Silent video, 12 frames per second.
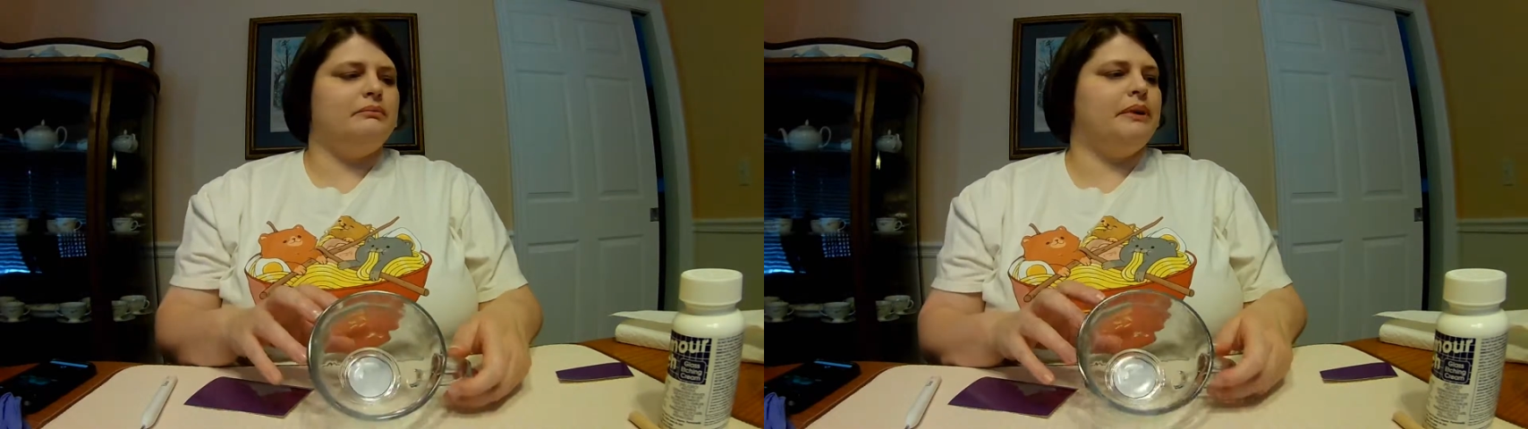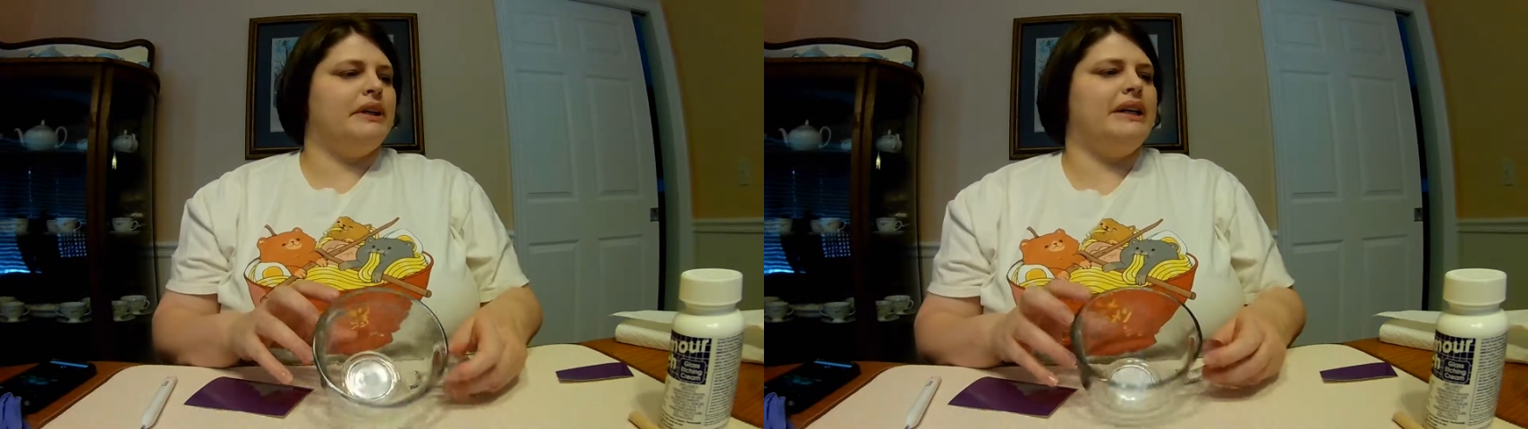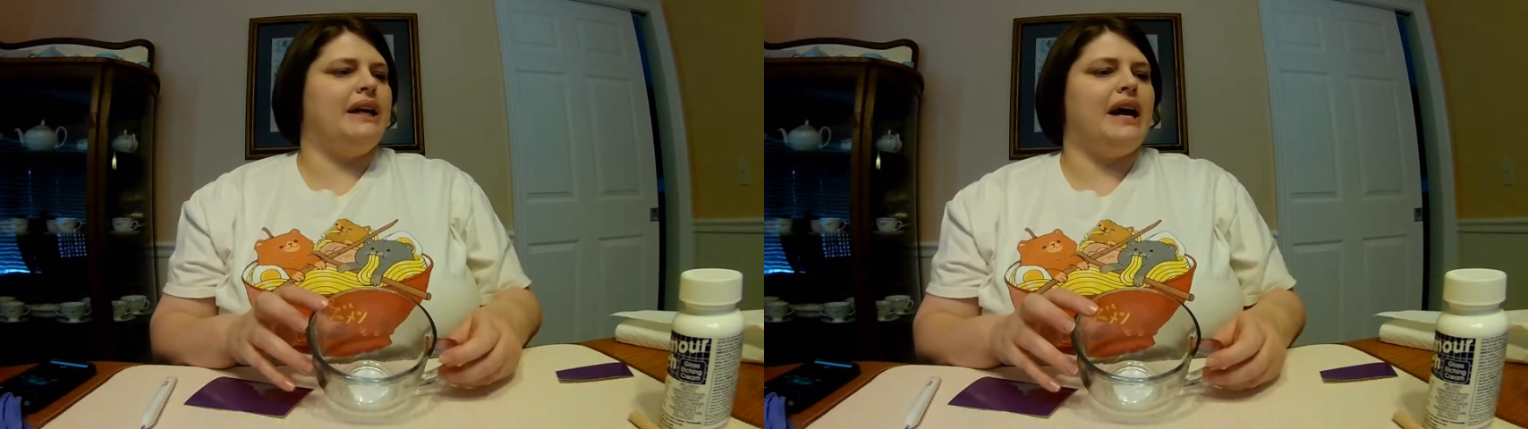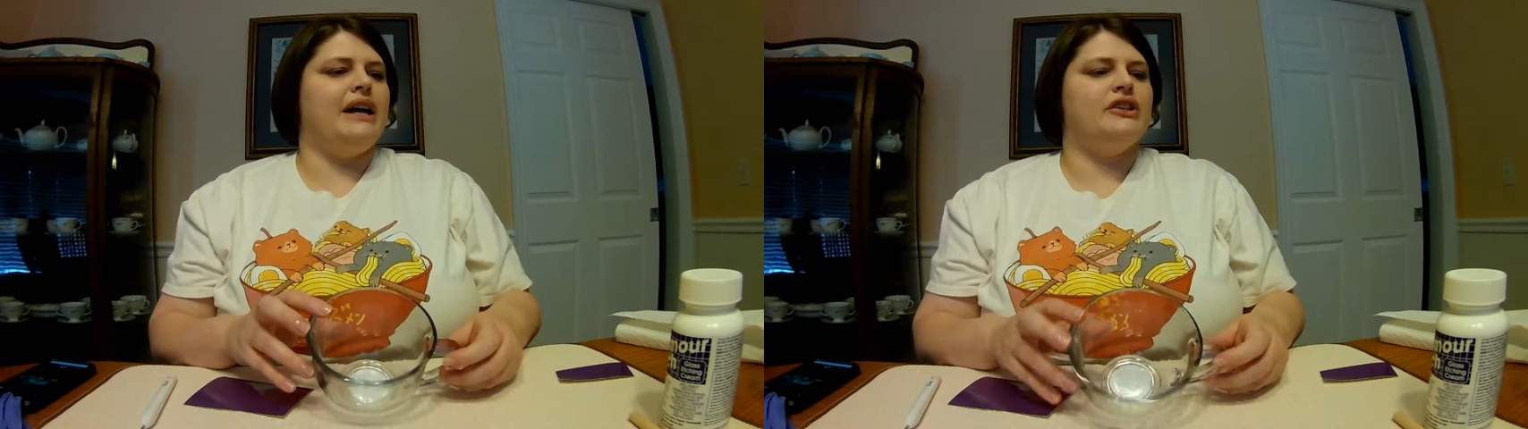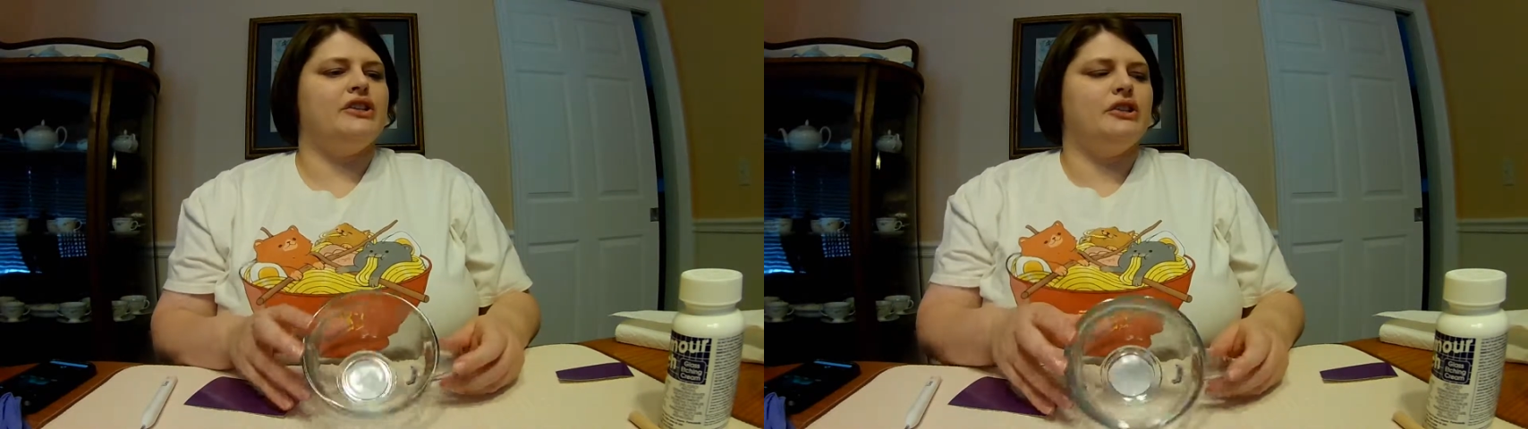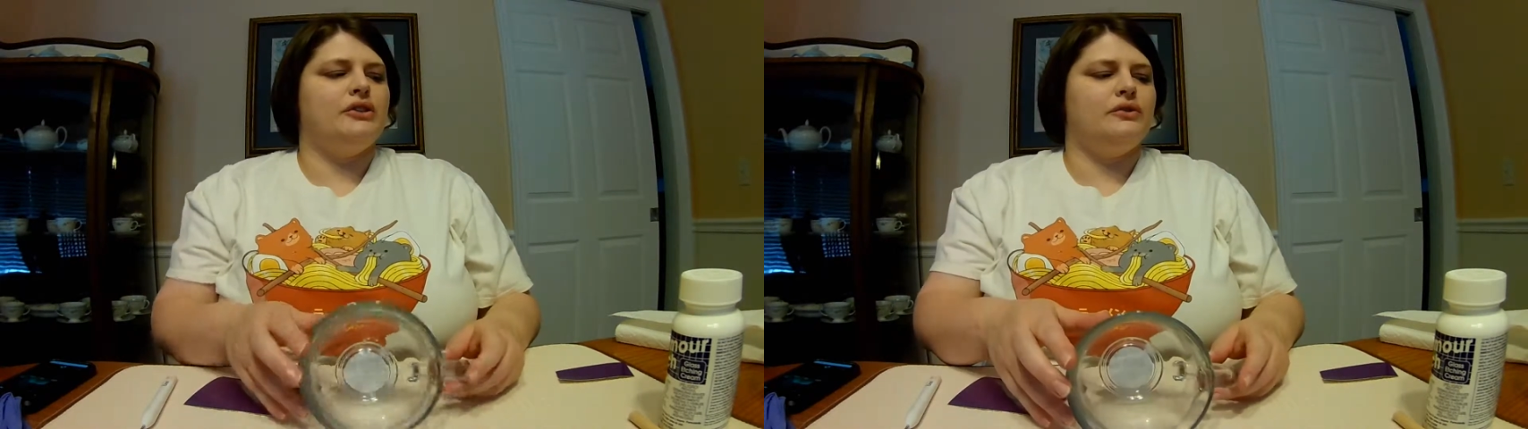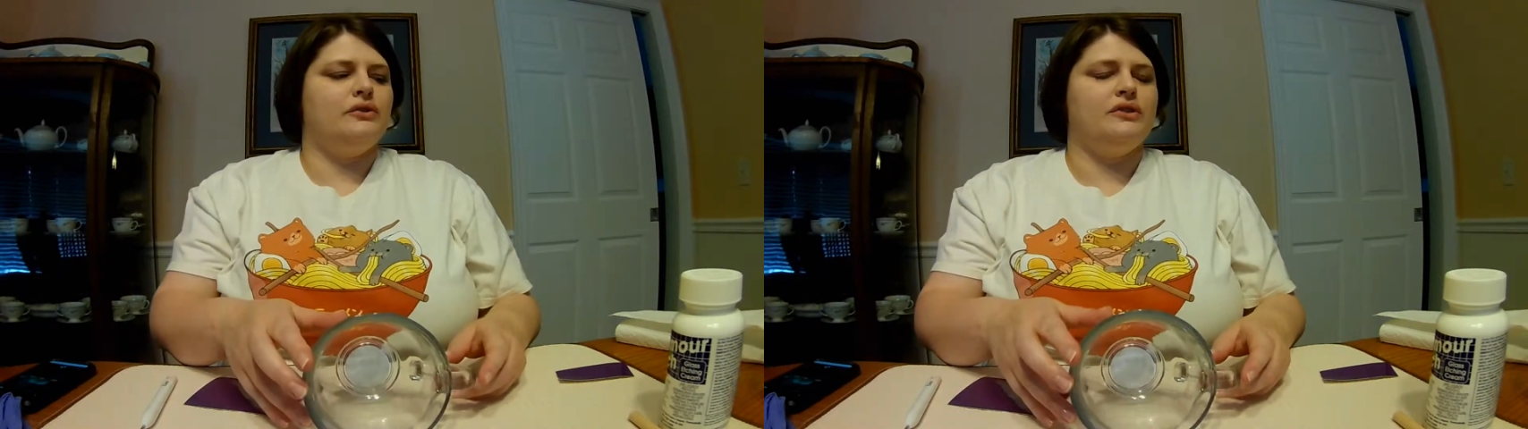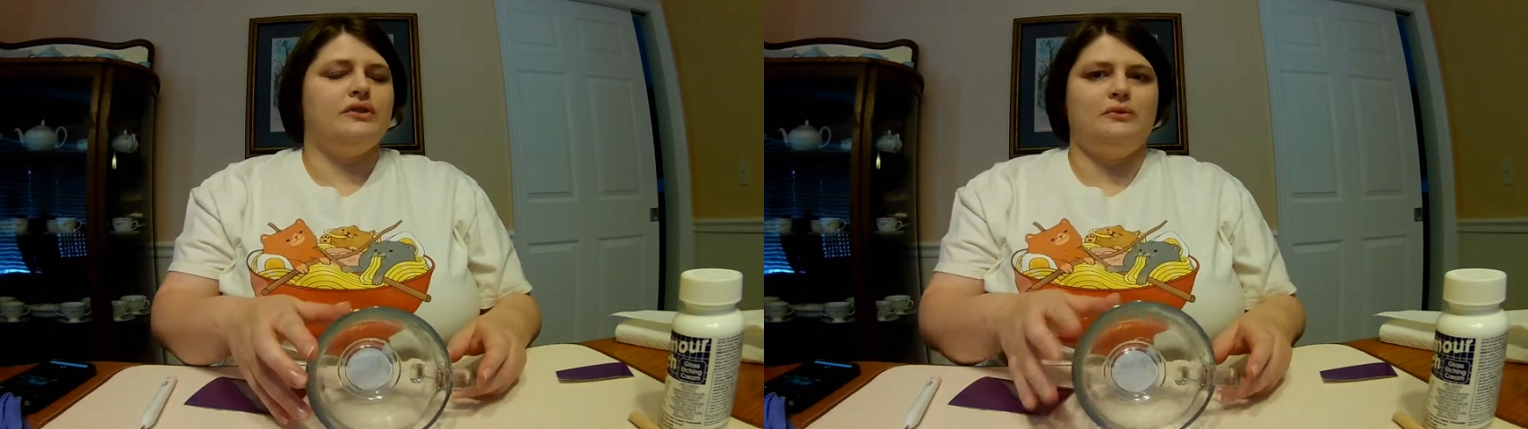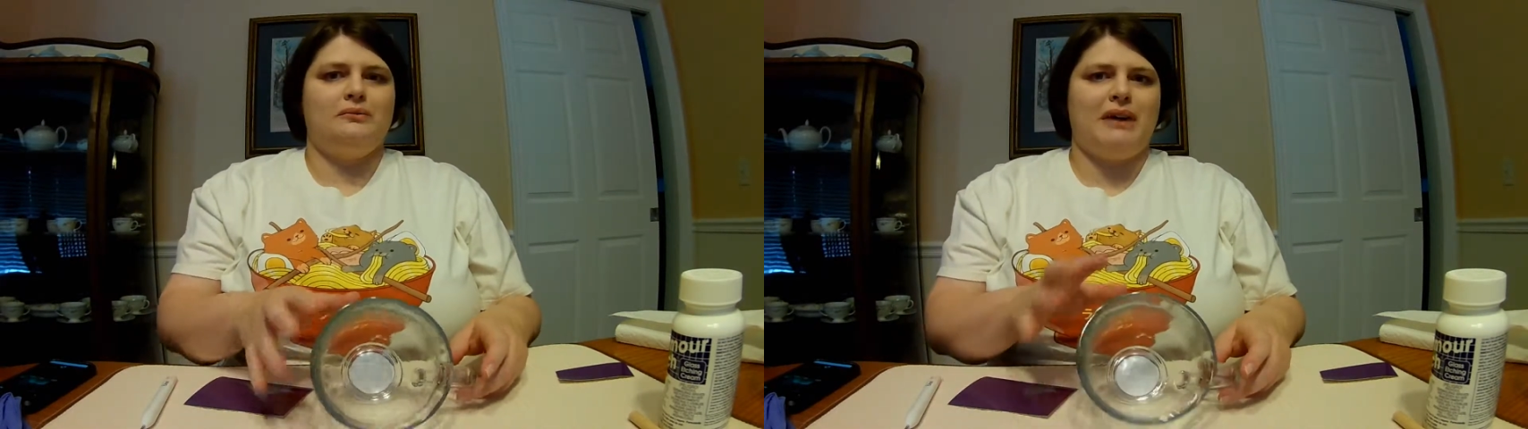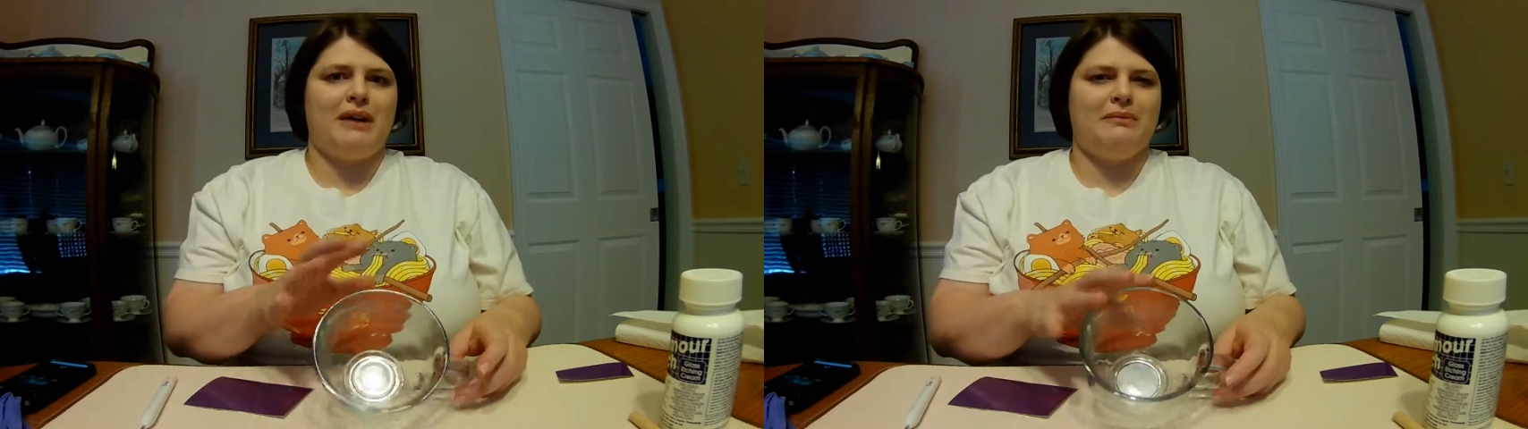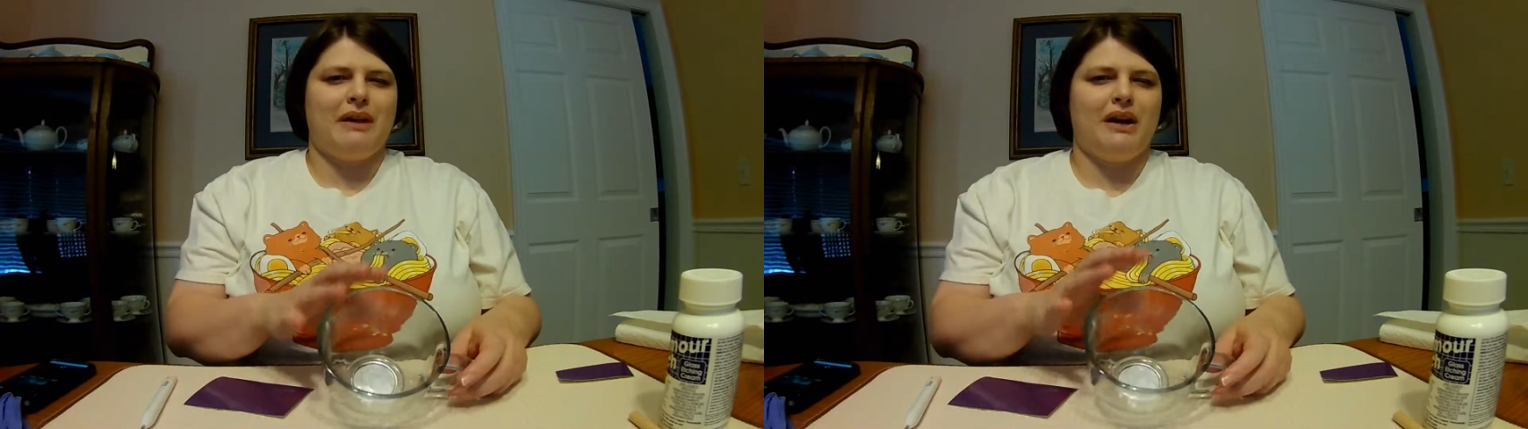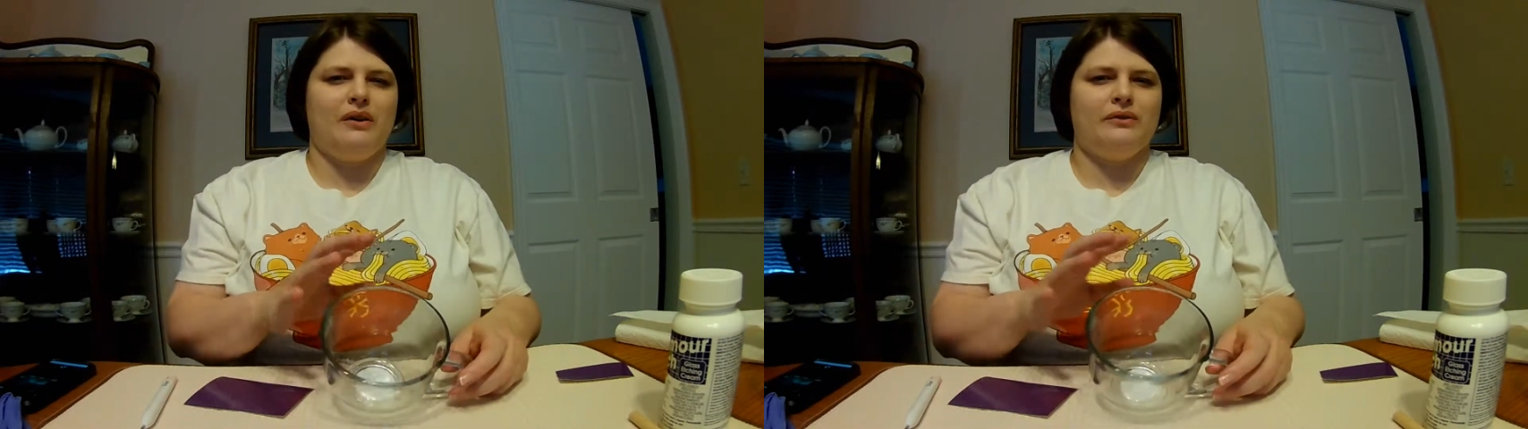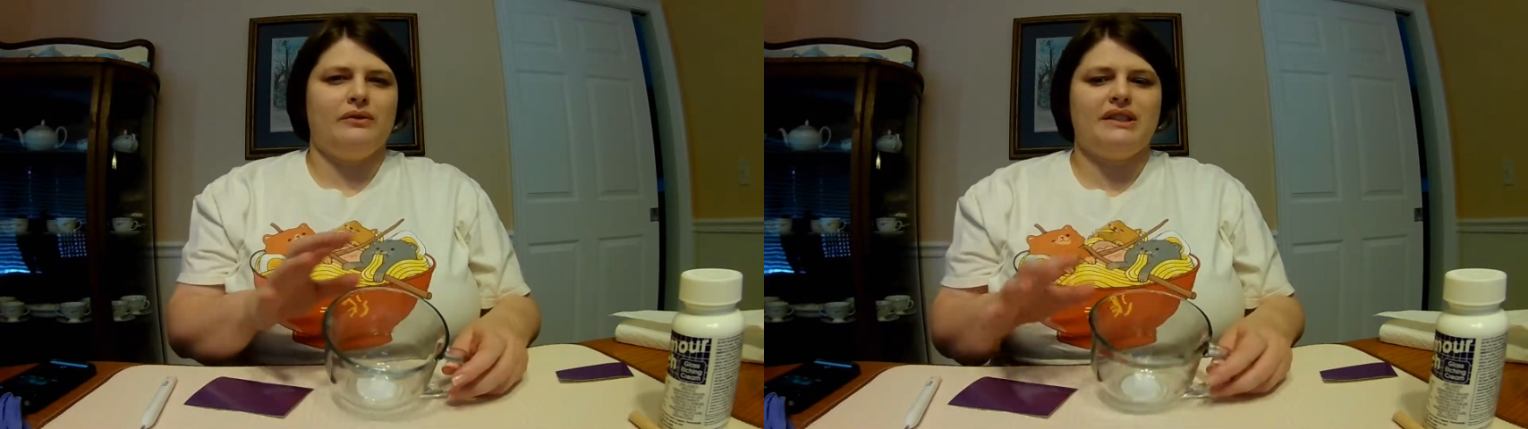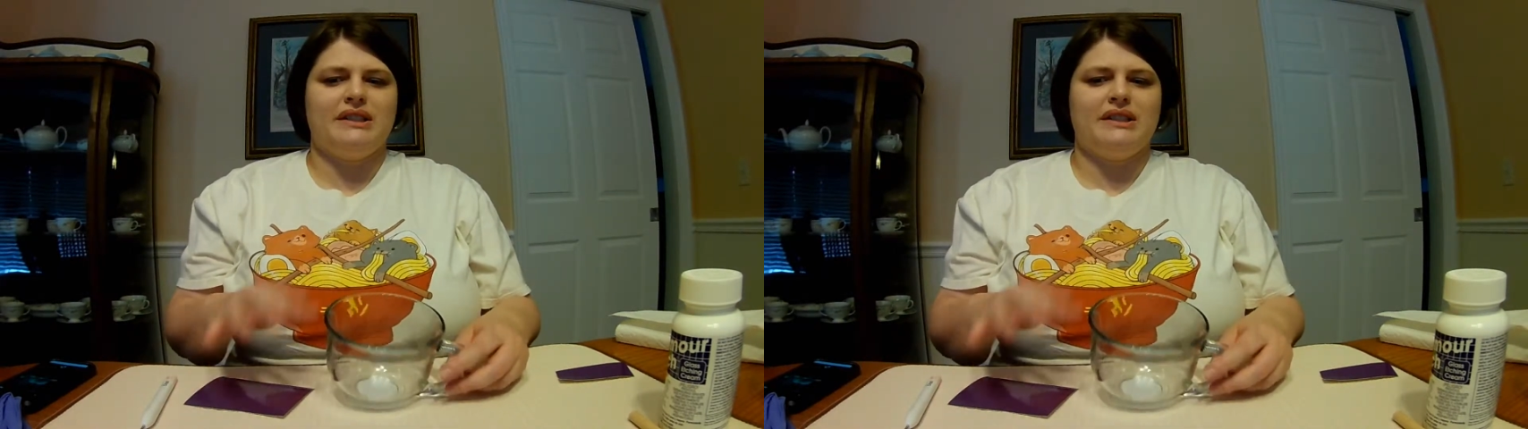but I choose to make my own